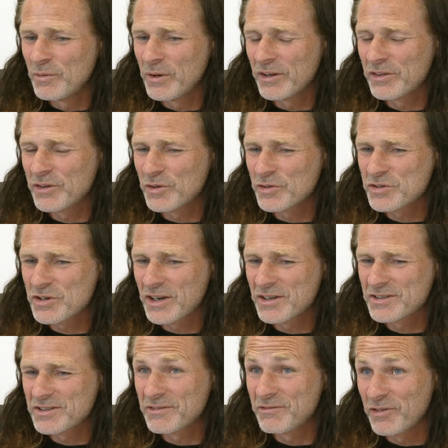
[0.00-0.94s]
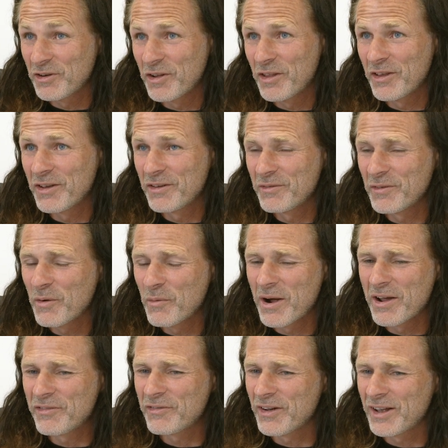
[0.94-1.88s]
we had those chances in front of the
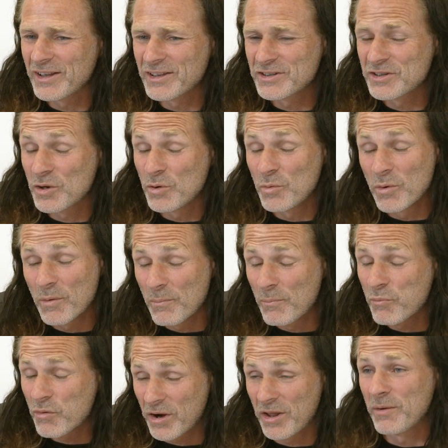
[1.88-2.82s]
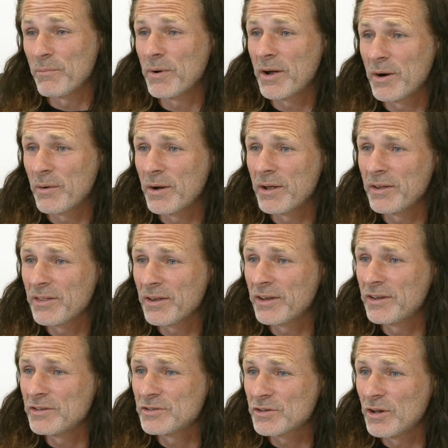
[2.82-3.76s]
away fans who were brilliant, by the way.
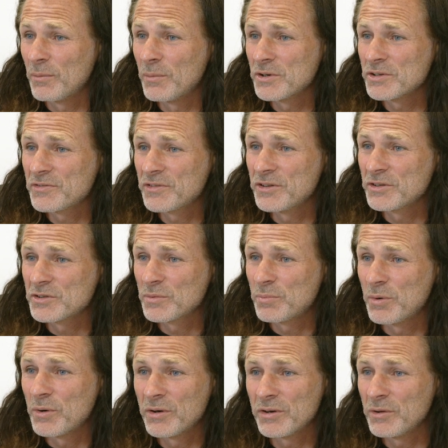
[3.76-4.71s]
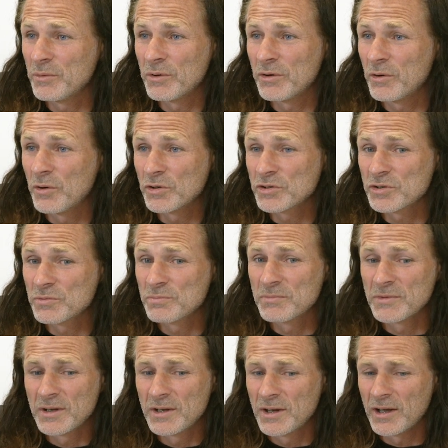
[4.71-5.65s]
Thank you so much for your support. You were
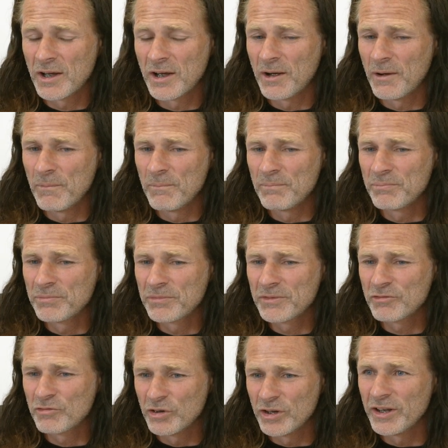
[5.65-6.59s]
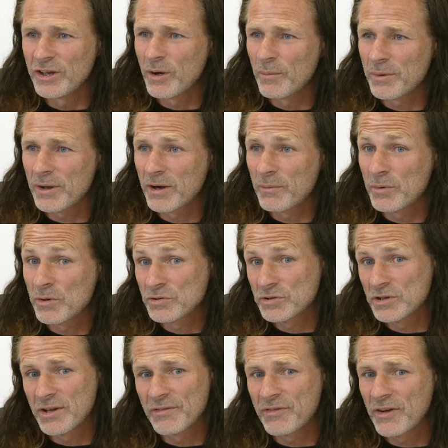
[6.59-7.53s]
awesome. Really got behind the
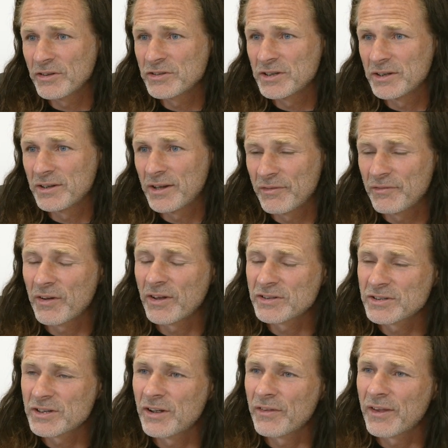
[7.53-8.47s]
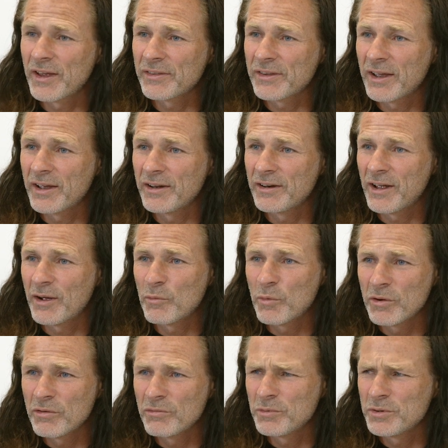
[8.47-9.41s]
boys and they felt it. They felt it on that day. And
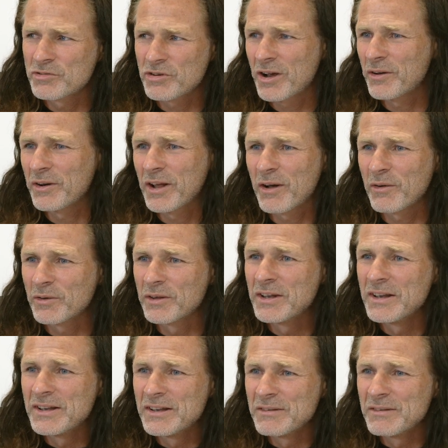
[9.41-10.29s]
we drowned out